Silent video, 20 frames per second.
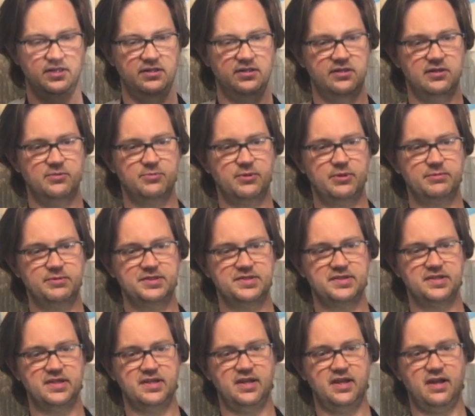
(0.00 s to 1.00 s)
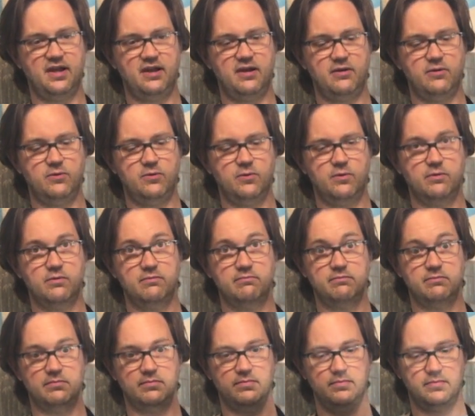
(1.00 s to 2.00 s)
You can probably see how
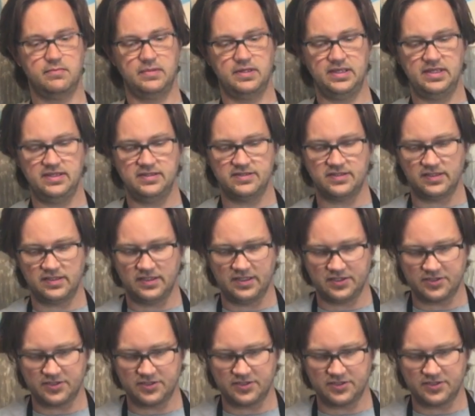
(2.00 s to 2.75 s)
easily